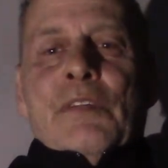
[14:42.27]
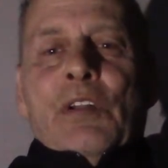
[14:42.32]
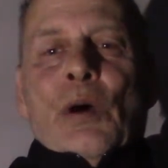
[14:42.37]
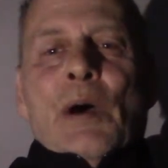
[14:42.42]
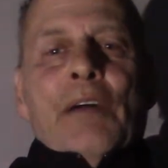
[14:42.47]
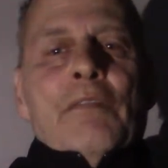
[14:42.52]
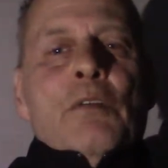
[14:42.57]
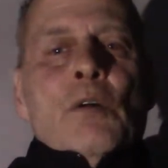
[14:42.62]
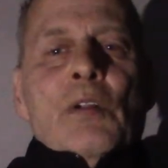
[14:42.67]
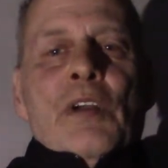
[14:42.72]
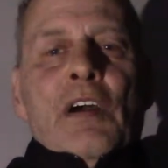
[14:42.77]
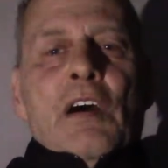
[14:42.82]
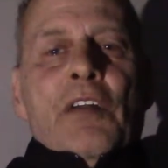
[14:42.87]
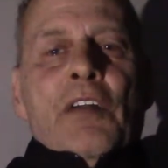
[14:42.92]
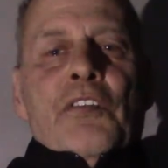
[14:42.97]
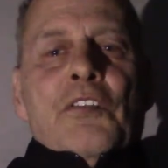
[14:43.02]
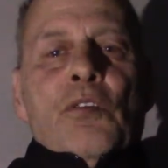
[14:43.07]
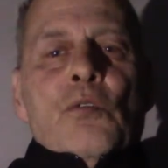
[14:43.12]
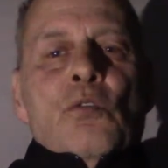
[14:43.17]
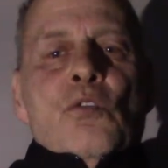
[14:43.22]
Now I've only
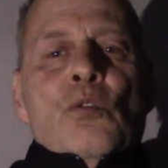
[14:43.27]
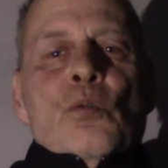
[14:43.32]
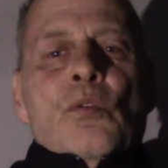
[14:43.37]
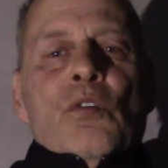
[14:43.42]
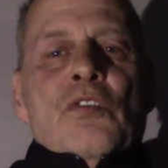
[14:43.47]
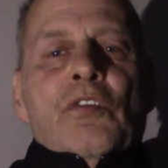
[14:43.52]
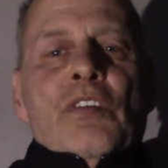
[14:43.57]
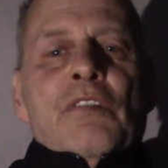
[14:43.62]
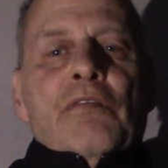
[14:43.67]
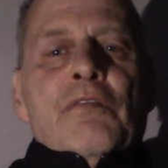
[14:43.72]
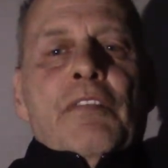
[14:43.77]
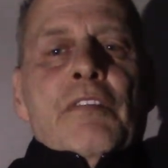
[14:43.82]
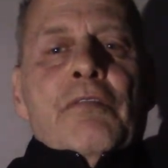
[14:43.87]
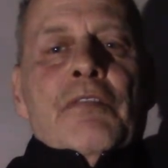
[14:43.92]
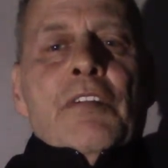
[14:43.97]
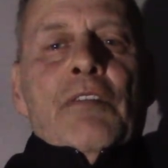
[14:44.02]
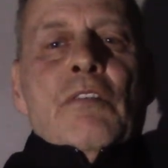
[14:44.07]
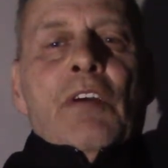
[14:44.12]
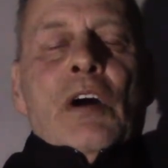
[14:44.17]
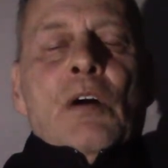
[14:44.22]
gone through
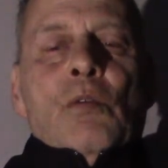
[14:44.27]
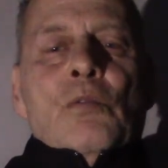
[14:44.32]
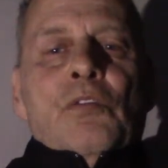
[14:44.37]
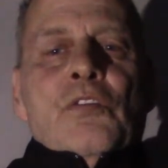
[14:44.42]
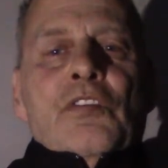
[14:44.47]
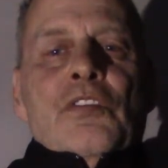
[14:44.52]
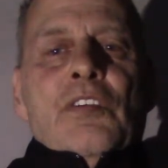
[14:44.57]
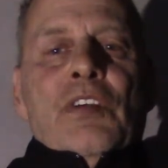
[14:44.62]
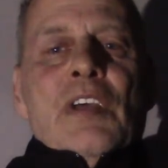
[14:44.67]
250 rounds